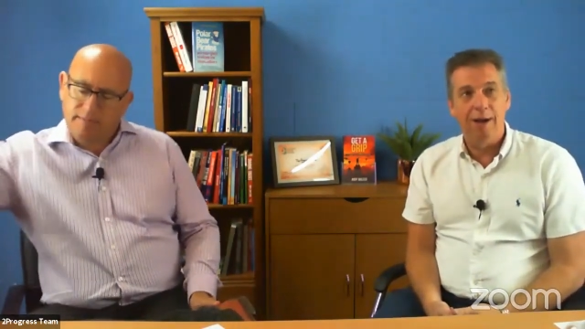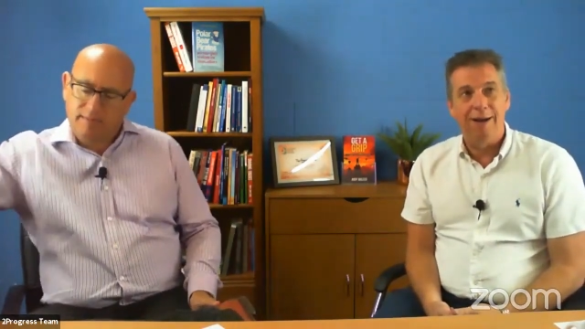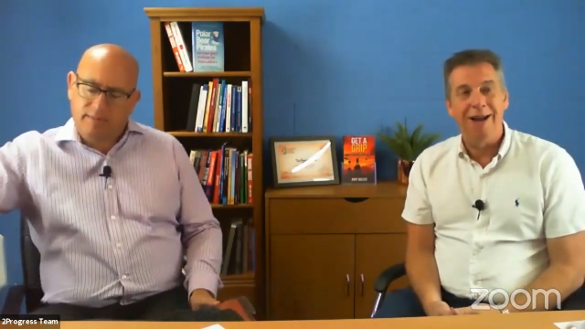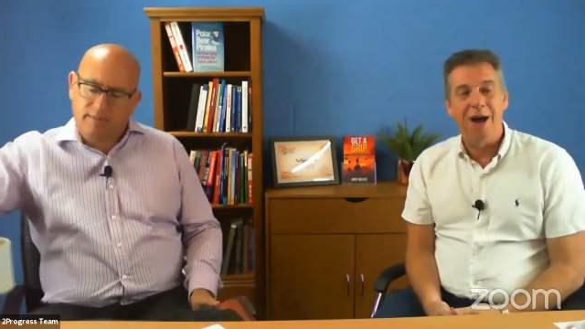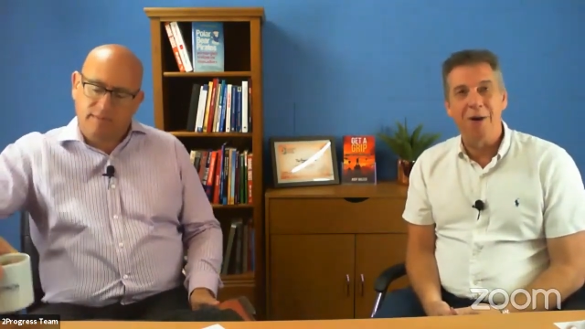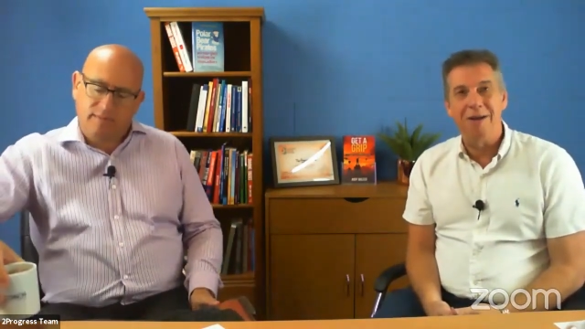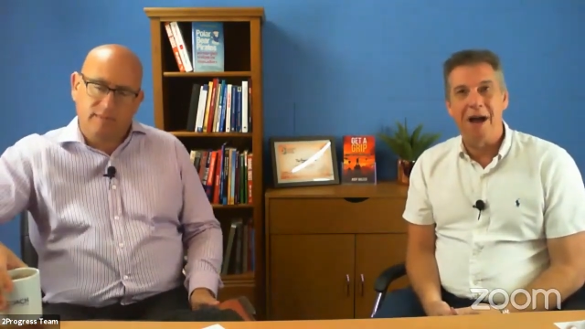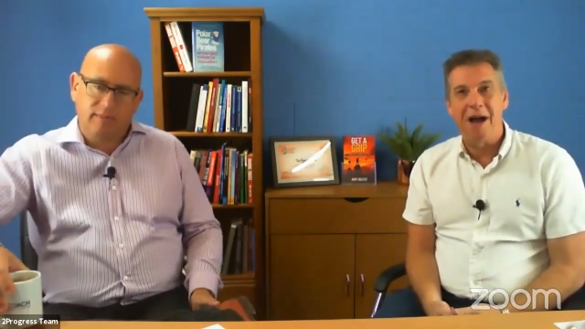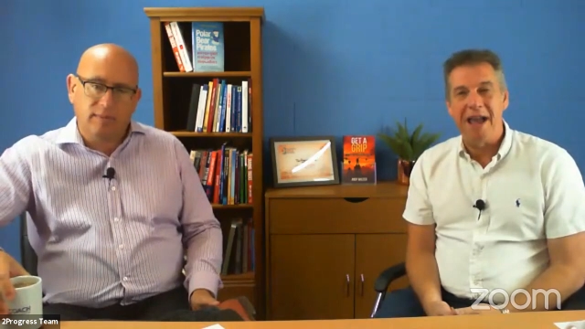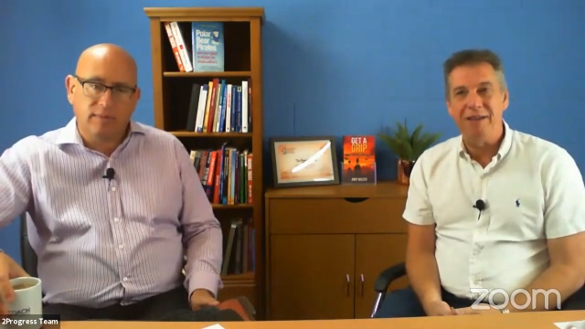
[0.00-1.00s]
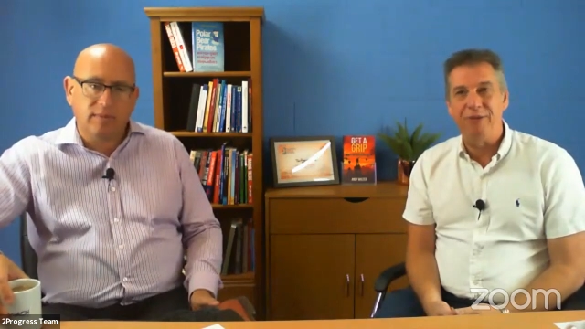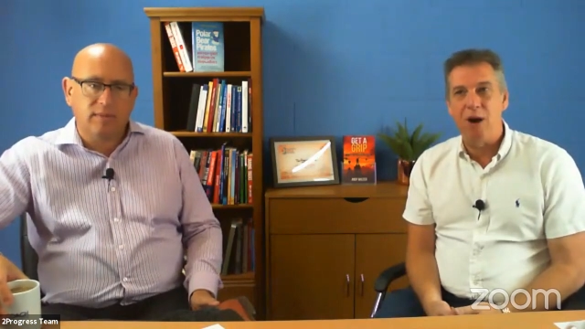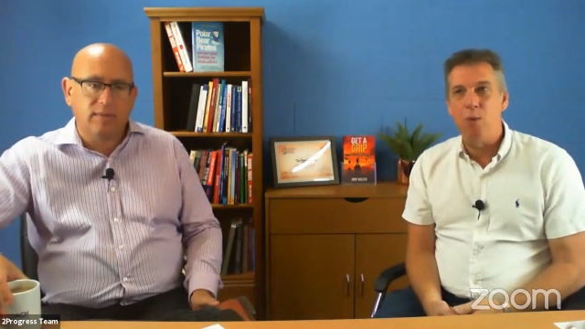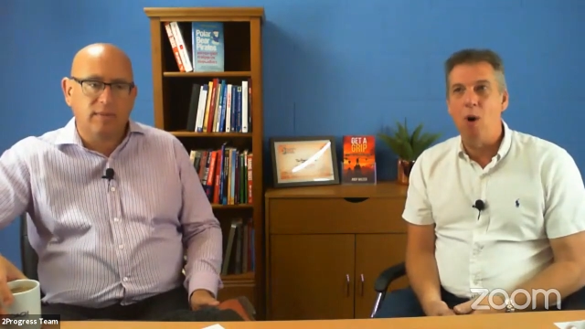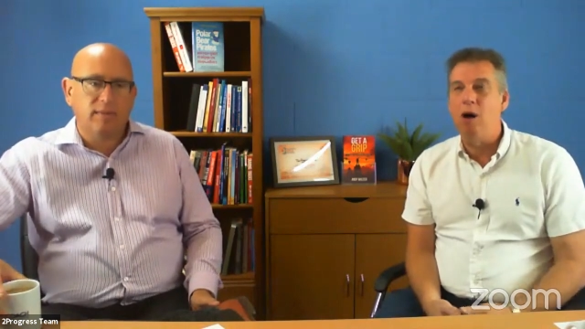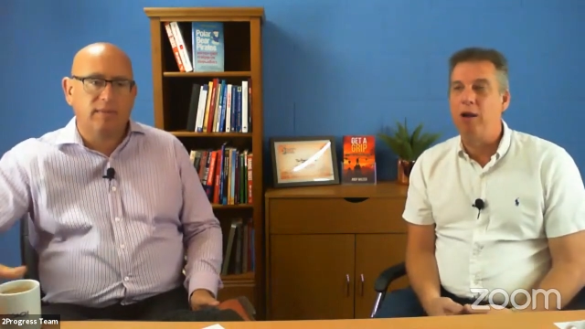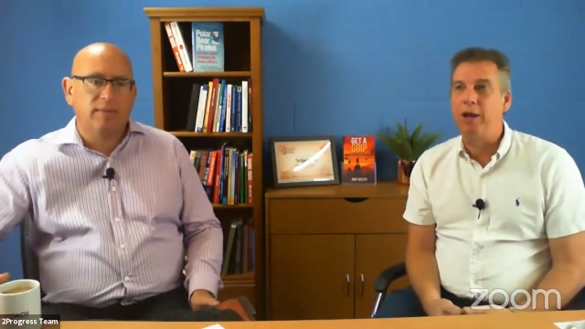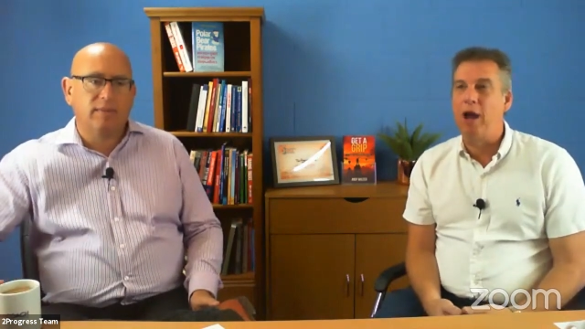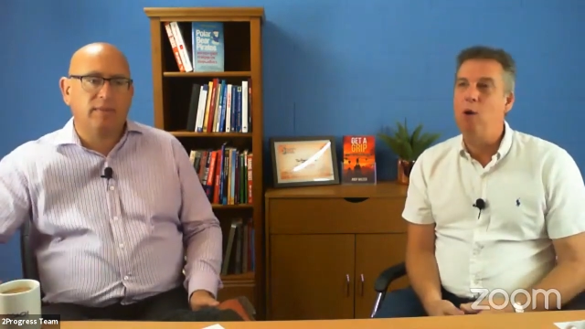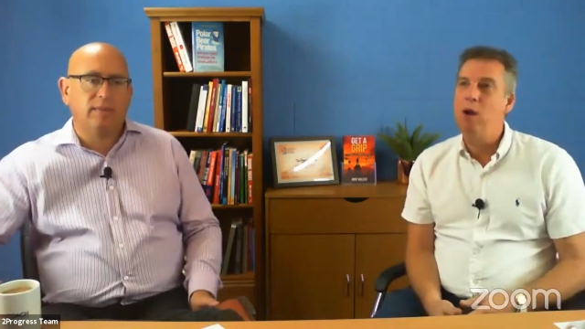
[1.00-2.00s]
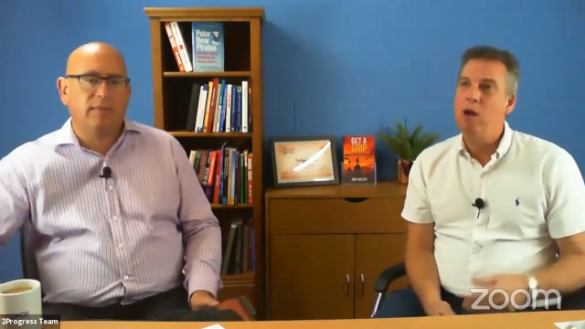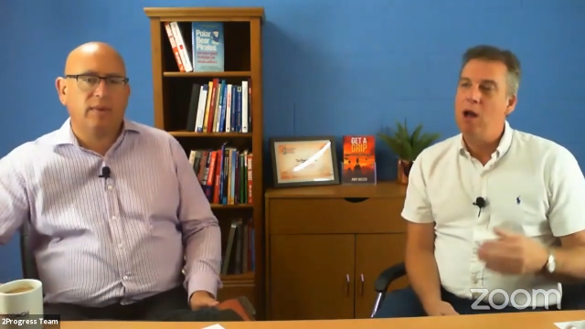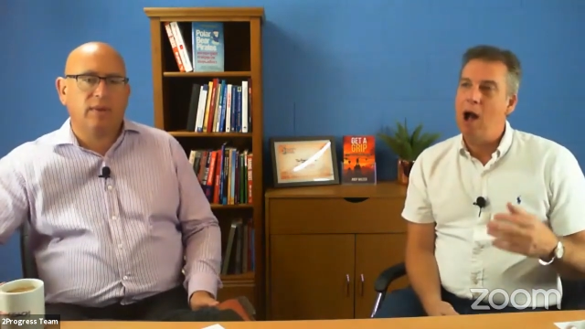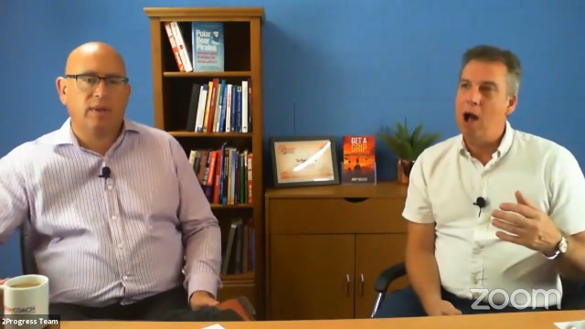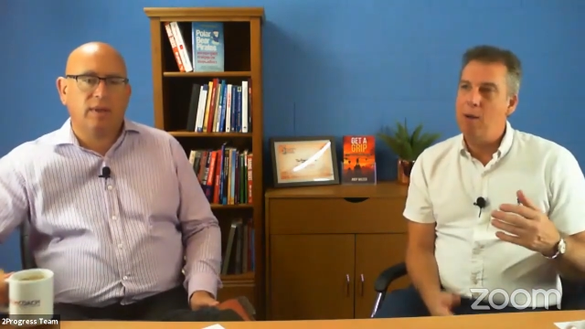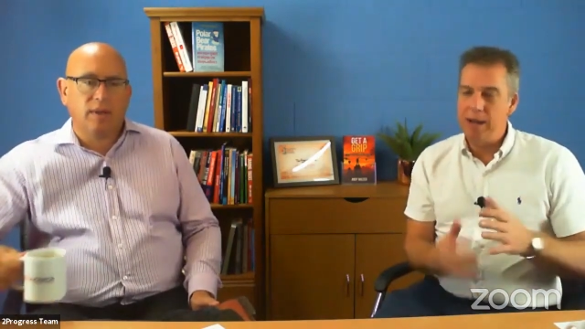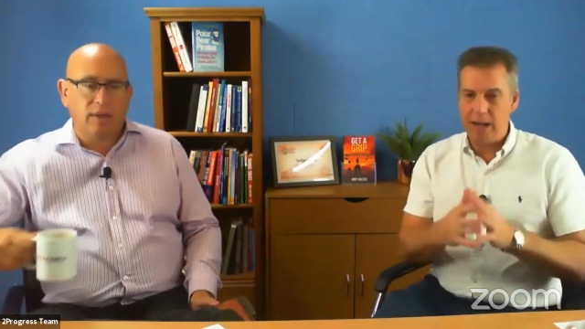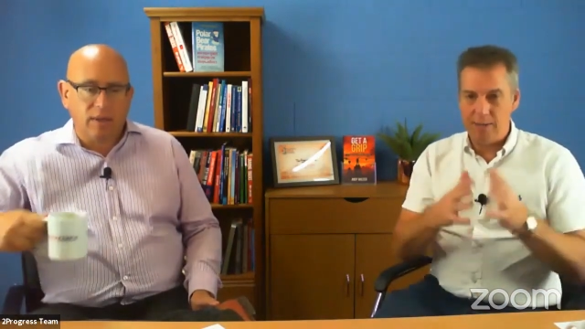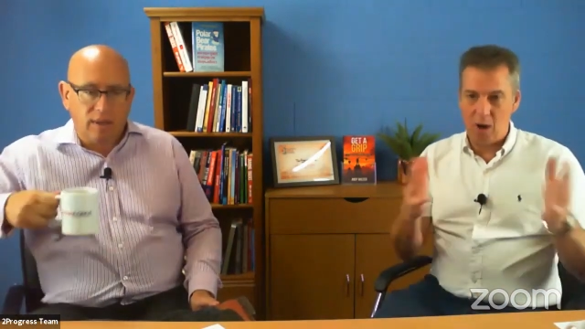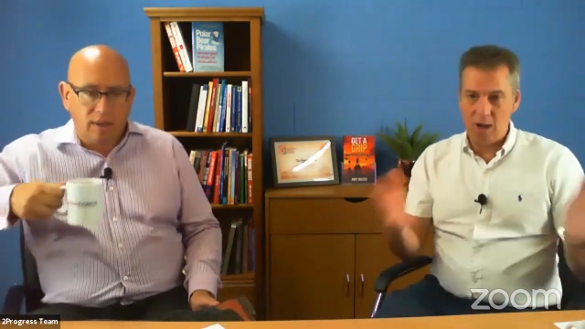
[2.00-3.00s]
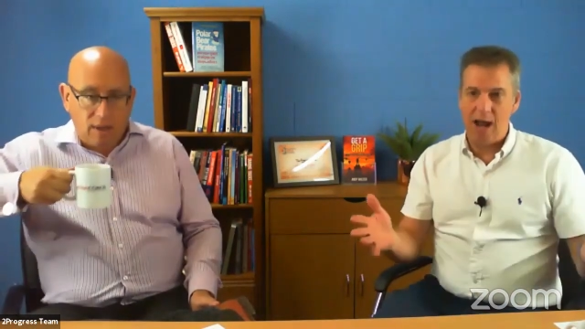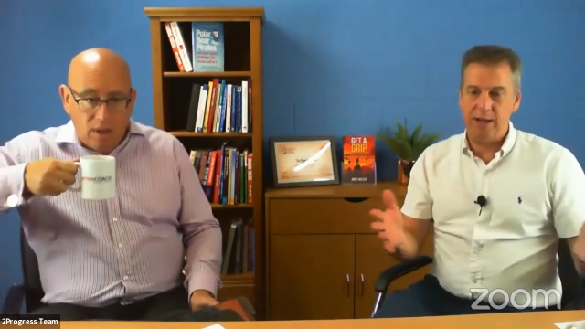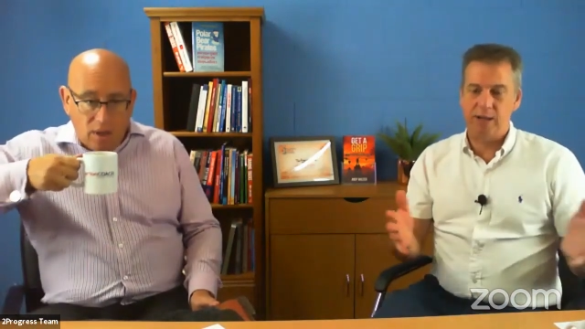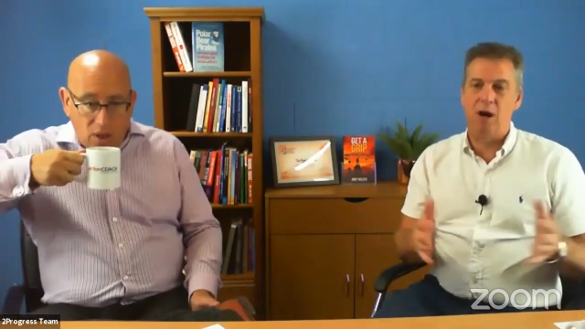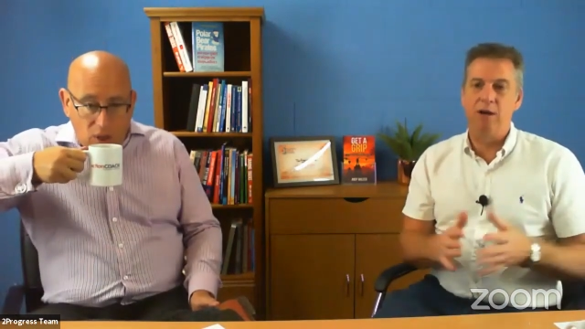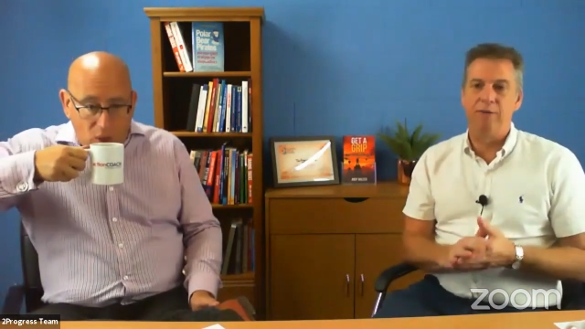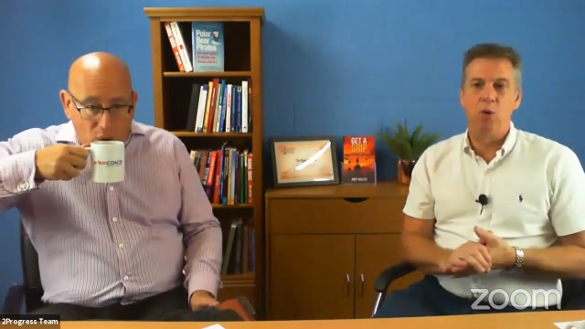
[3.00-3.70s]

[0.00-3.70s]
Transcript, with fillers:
Speaker 1: a, a, fair while ago uh, in, in, my last kind of